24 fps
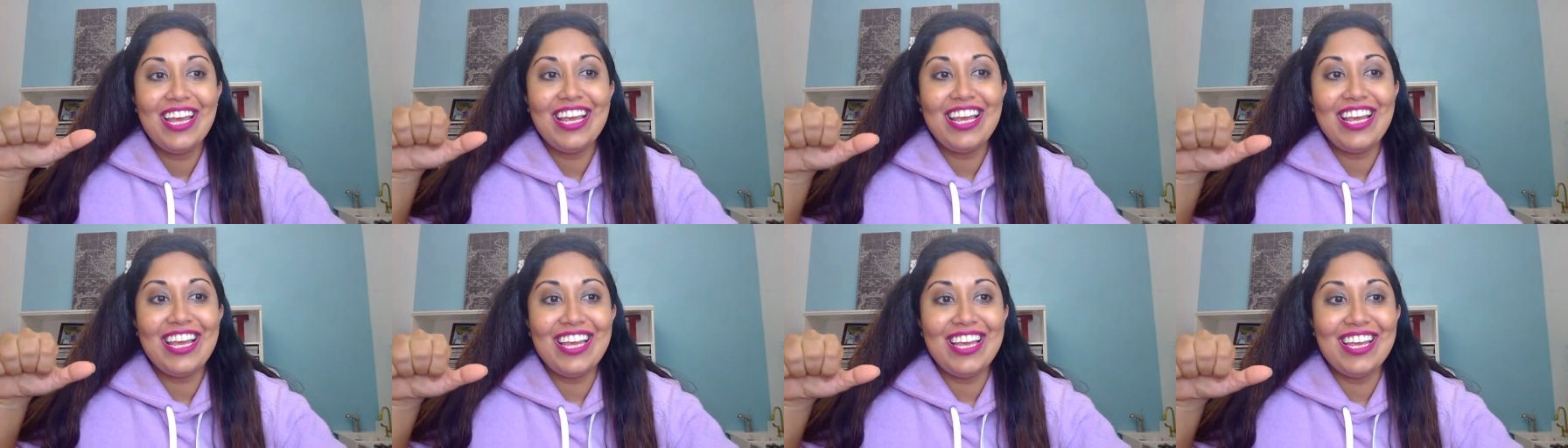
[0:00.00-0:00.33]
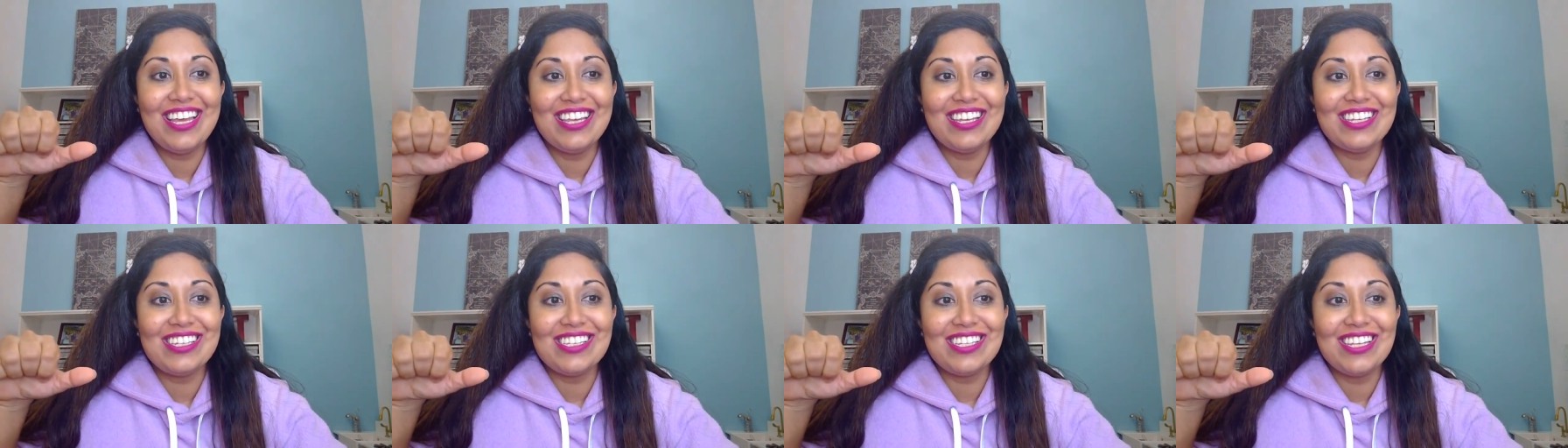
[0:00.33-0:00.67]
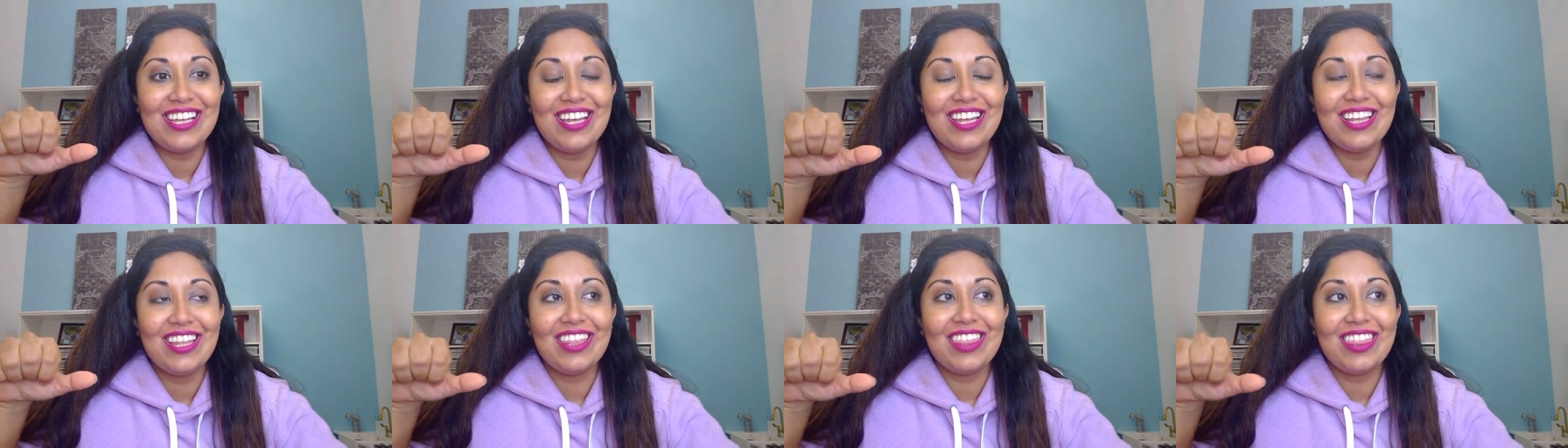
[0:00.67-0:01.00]
is
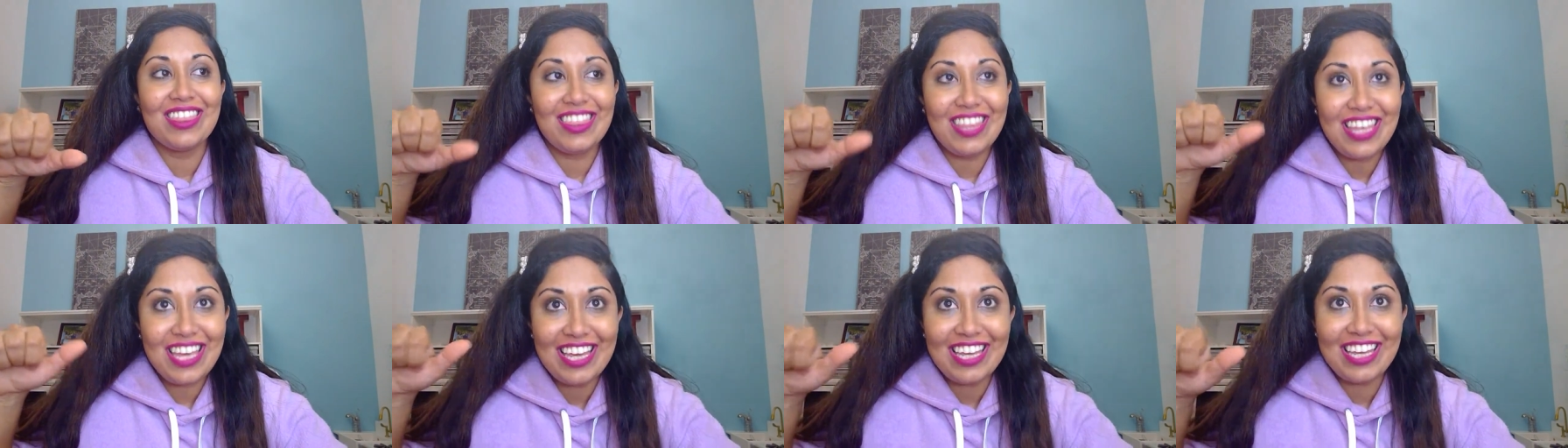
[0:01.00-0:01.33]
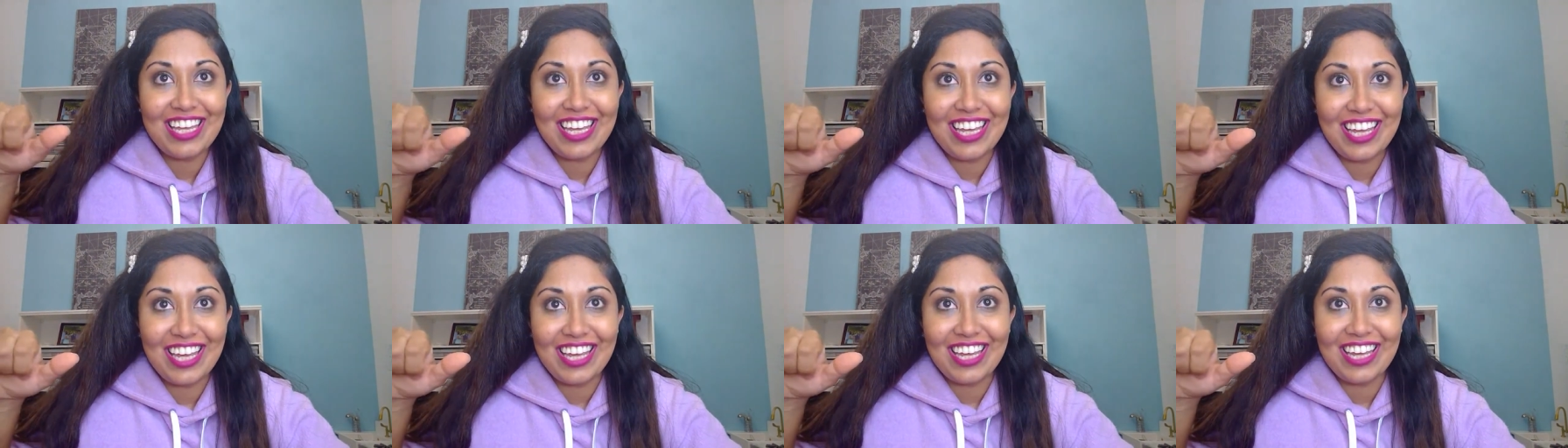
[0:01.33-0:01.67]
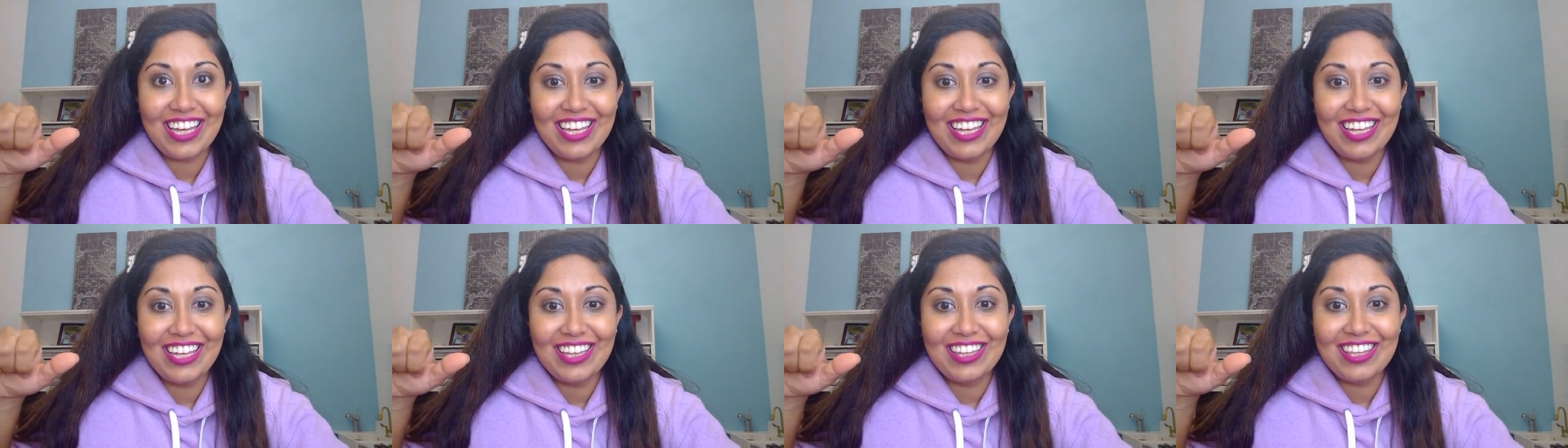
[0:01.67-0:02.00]
thinking